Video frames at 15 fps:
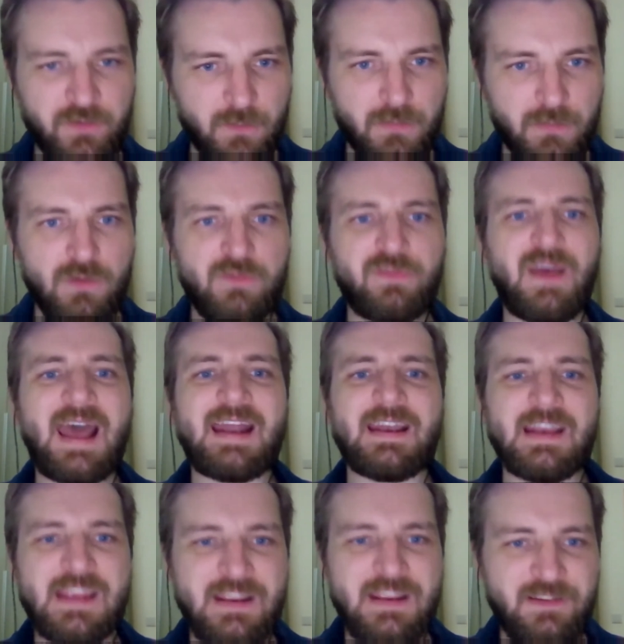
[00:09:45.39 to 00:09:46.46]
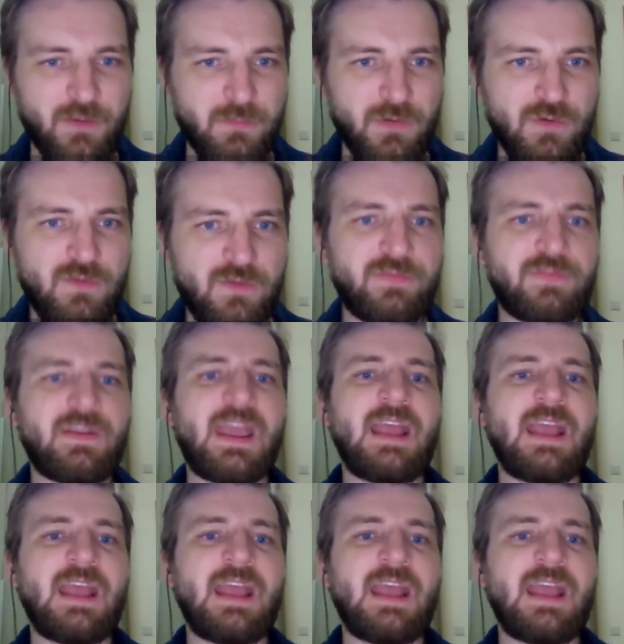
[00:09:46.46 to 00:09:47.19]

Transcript: to move and need to move